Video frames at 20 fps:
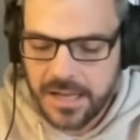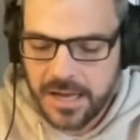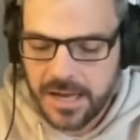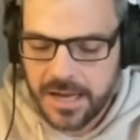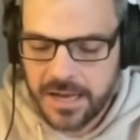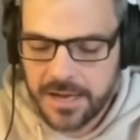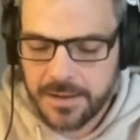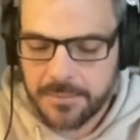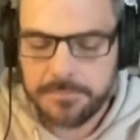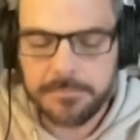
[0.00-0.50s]

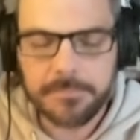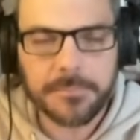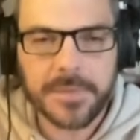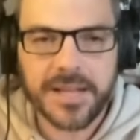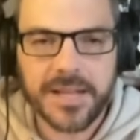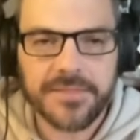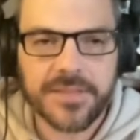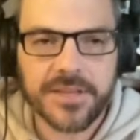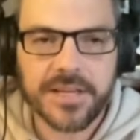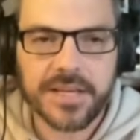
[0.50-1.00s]

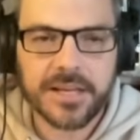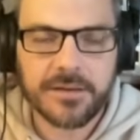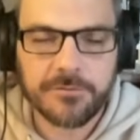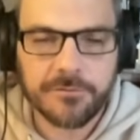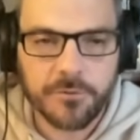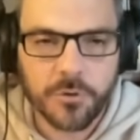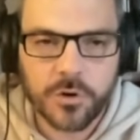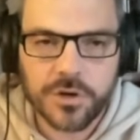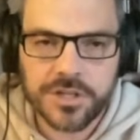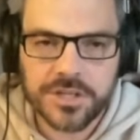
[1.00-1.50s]
But the
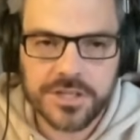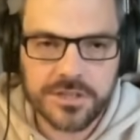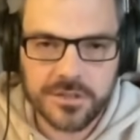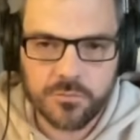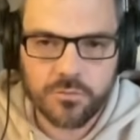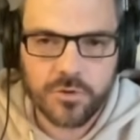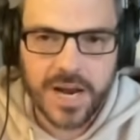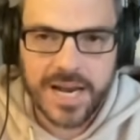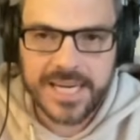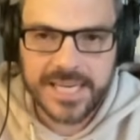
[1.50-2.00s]
force
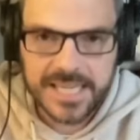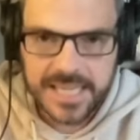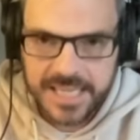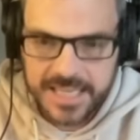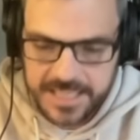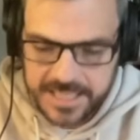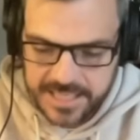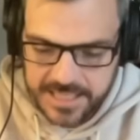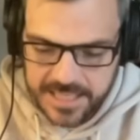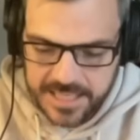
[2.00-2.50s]

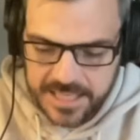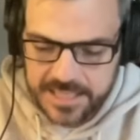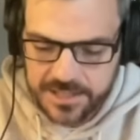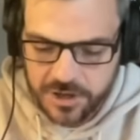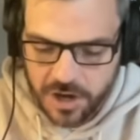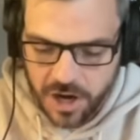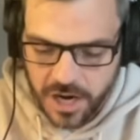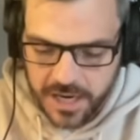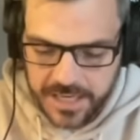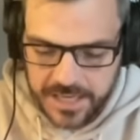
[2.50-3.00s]
readiness is
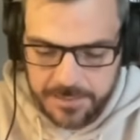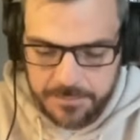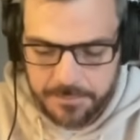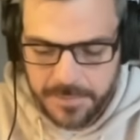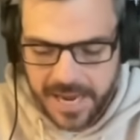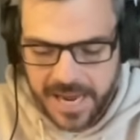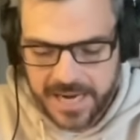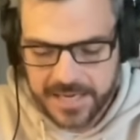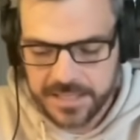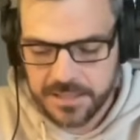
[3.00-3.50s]
not
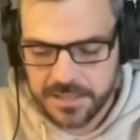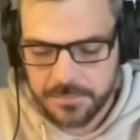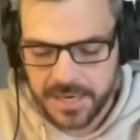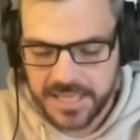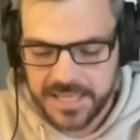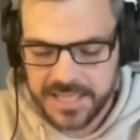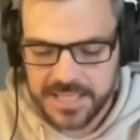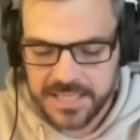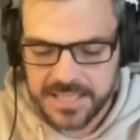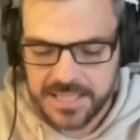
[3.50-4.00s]
impacted by
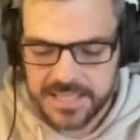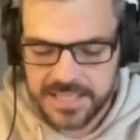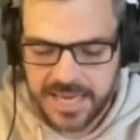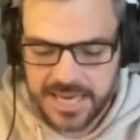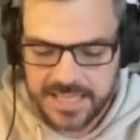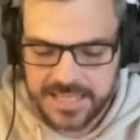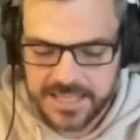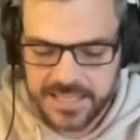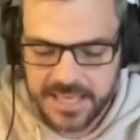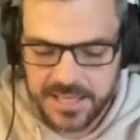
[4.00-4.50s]
these
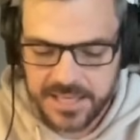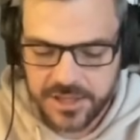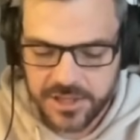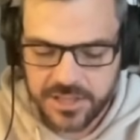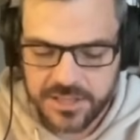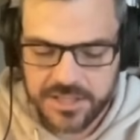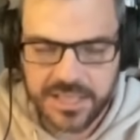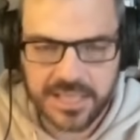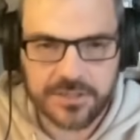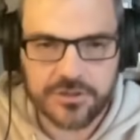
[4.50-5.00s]

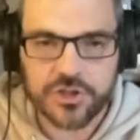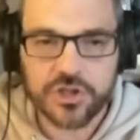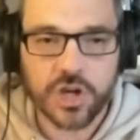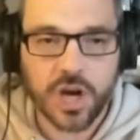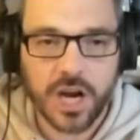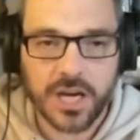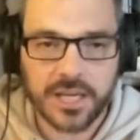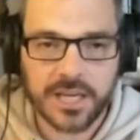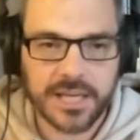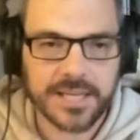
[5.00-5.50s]
assassinations, as
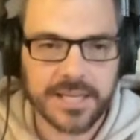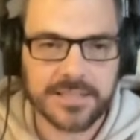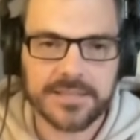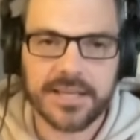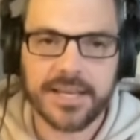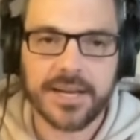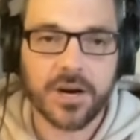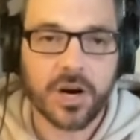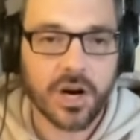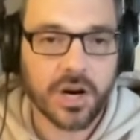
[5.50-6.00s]
shocking as
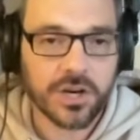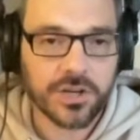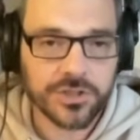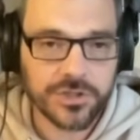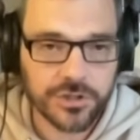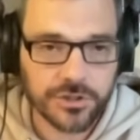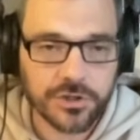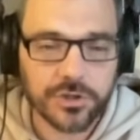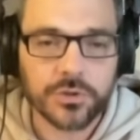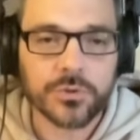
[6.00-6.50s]
they are.
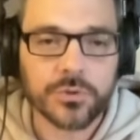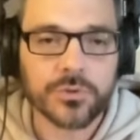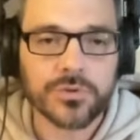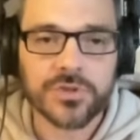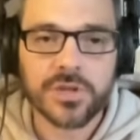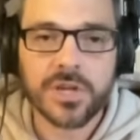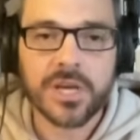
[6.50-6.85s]
To lose